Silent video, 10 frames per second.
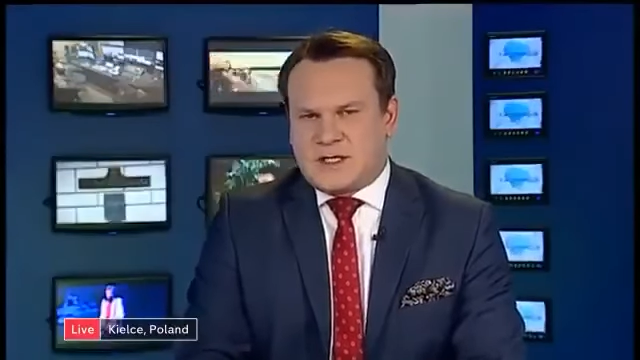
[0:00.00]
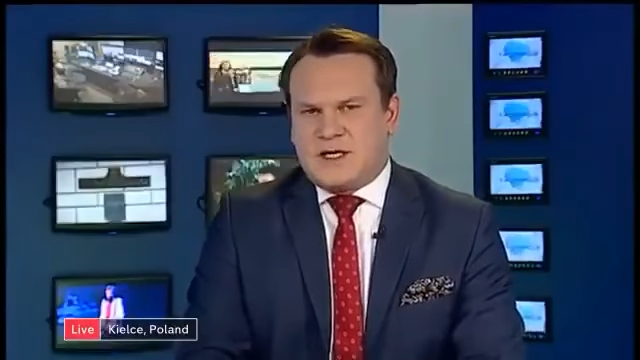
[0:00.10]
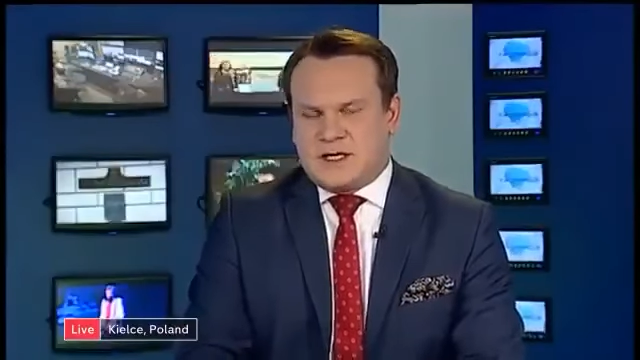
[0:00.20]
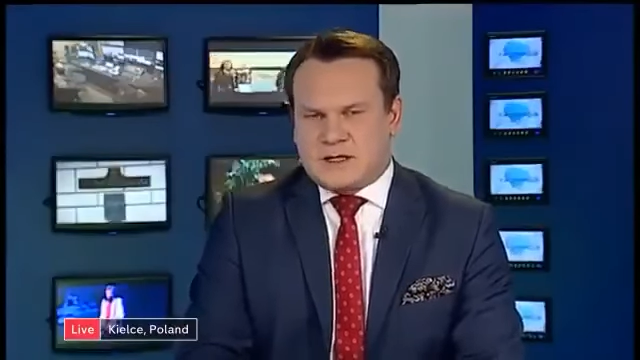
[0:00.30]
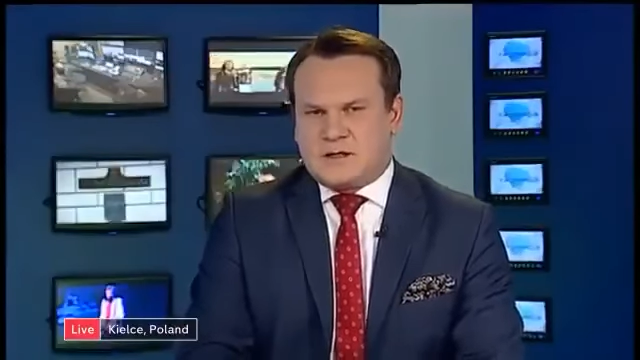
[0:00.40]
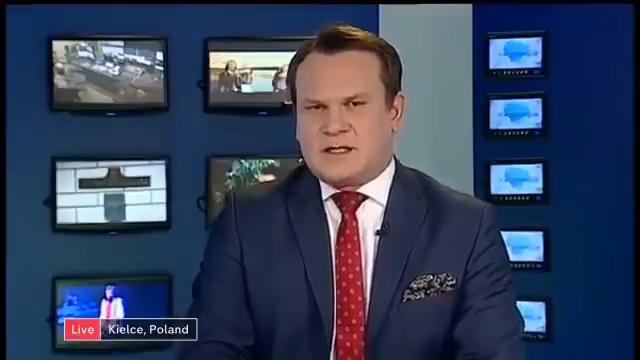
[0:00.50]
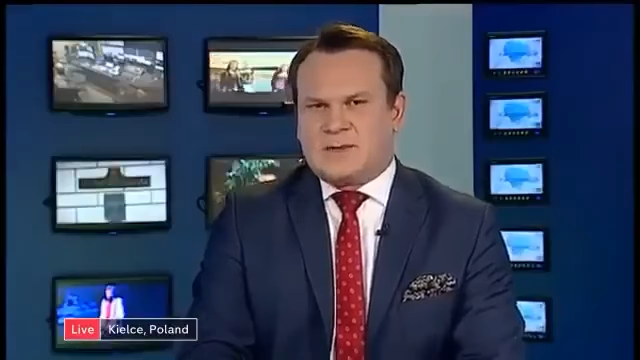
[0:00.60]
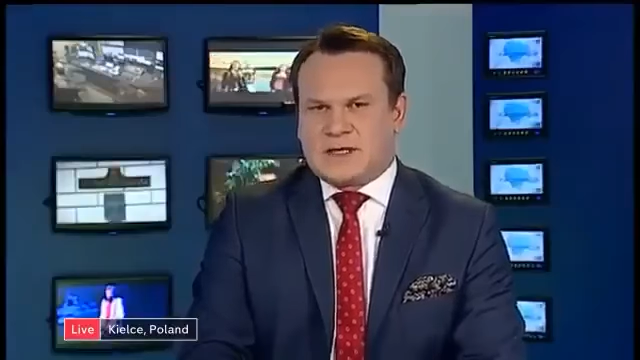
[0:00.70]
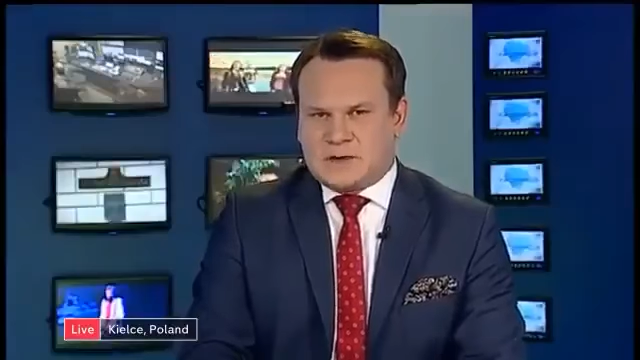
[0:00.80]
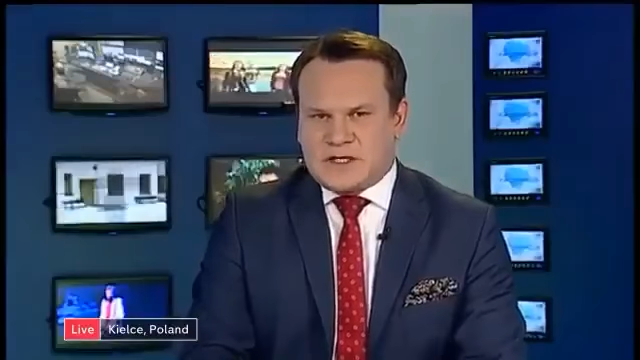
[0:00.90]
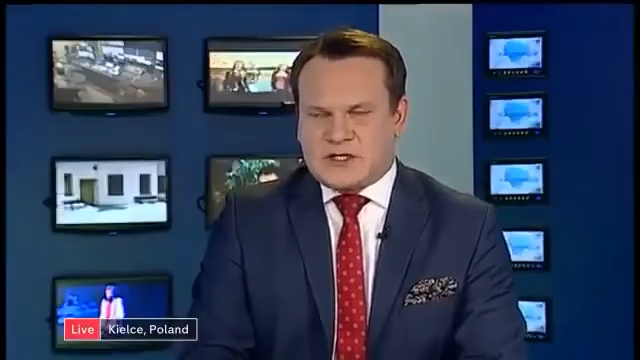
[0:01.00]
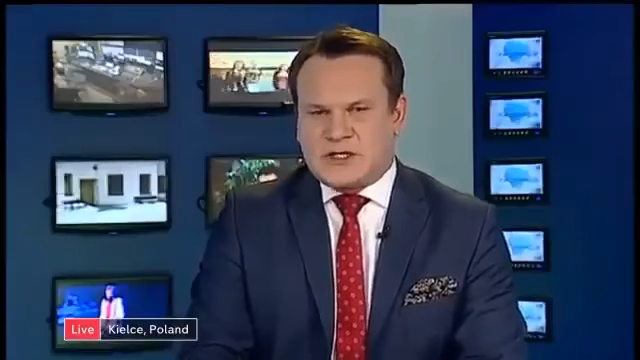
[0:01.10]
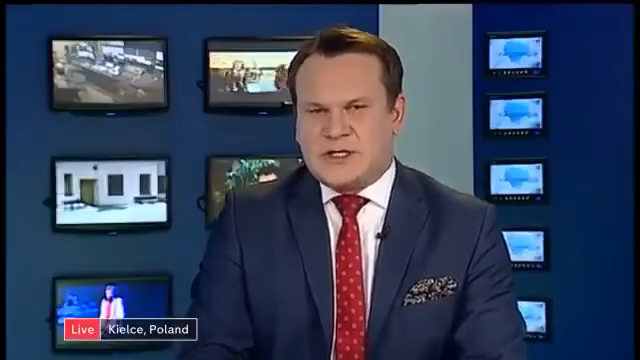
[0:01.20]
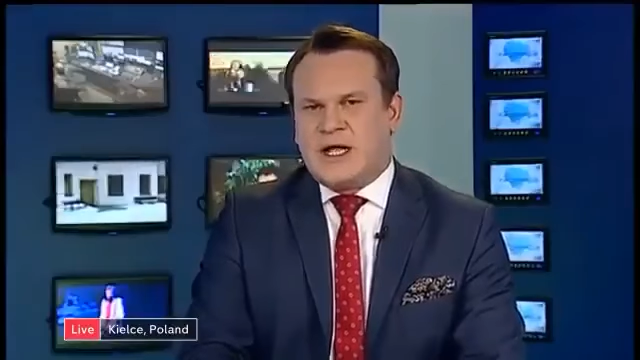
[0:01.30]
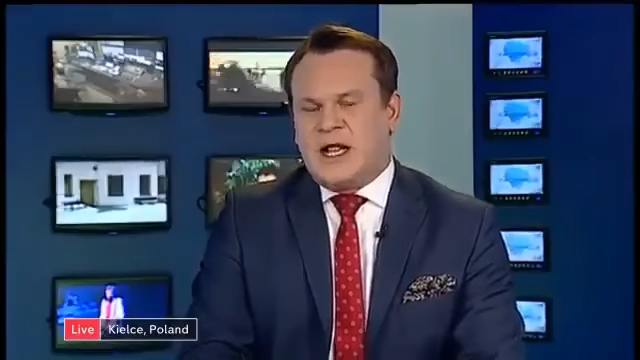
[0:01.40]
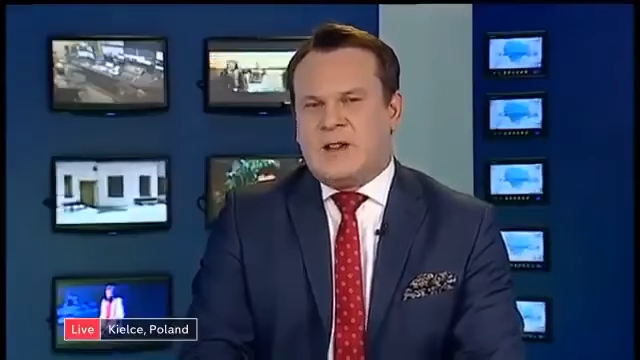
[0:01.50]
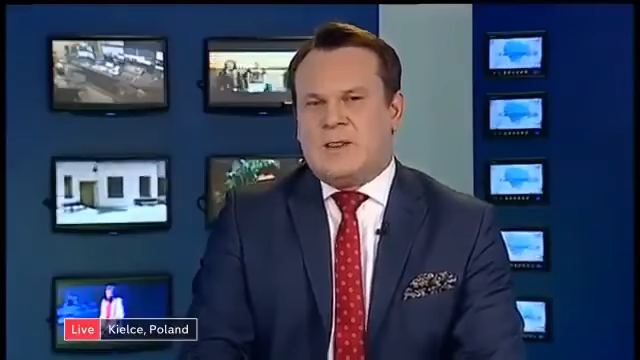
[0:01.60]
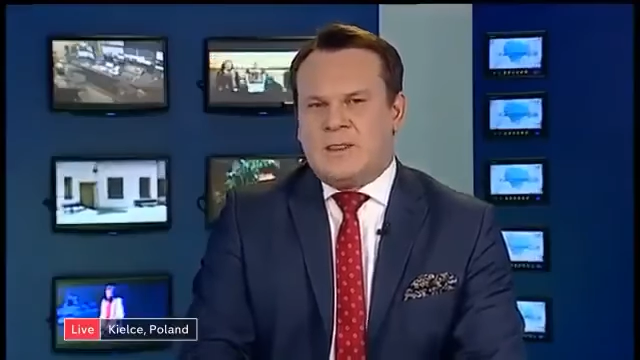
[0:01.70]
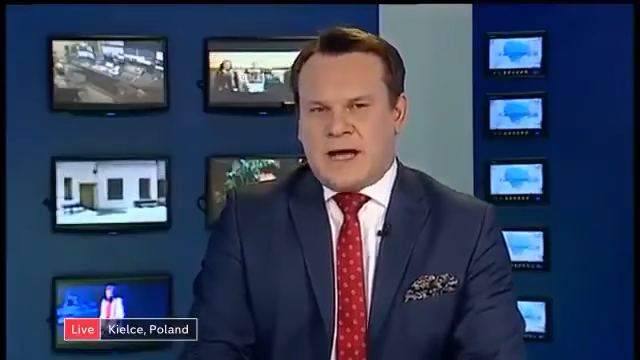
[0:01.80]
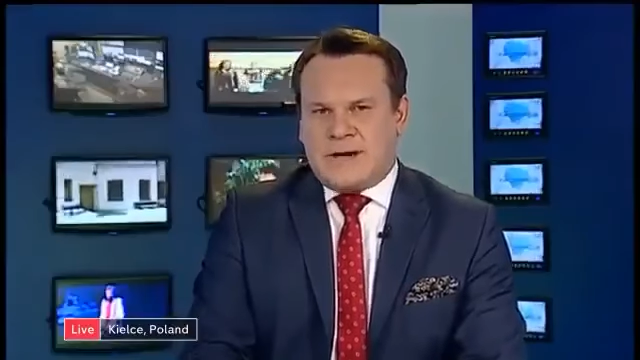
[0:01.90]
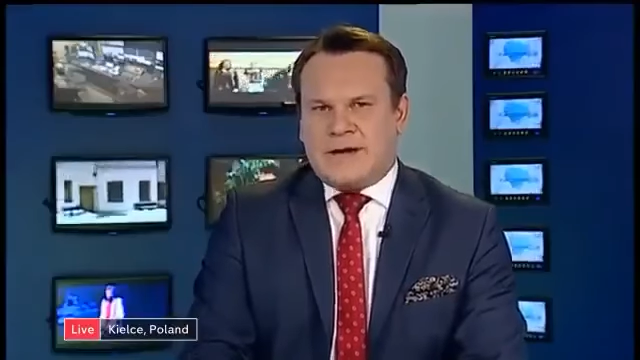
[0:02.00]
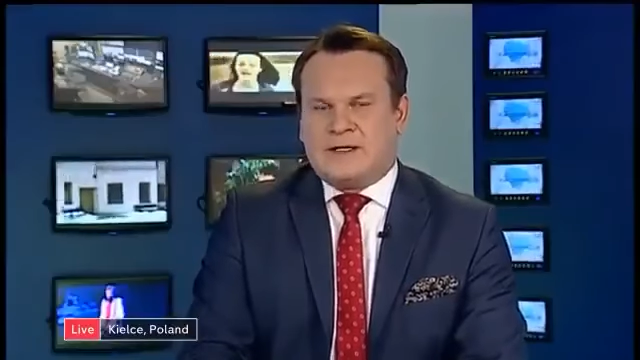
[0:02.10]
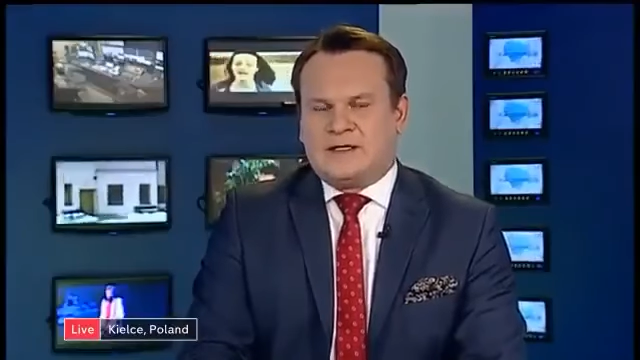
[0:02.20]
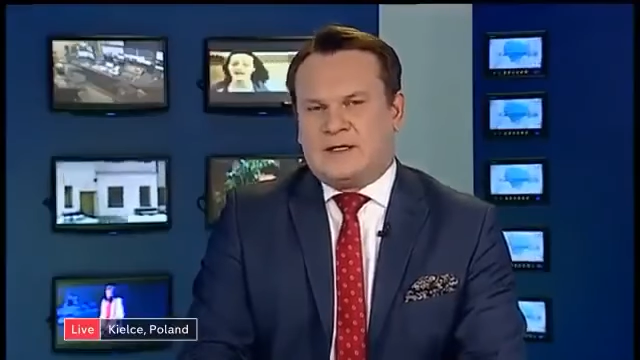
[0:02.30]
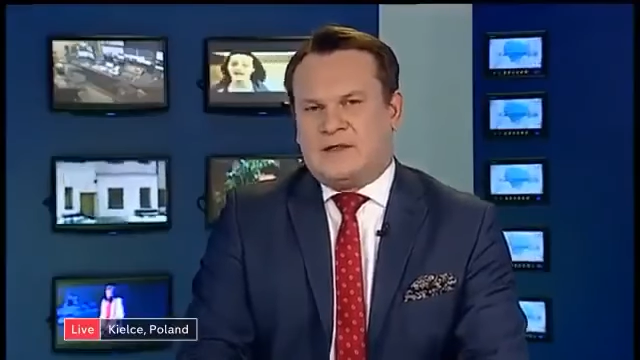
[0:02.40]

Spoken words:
illegal immigration, none,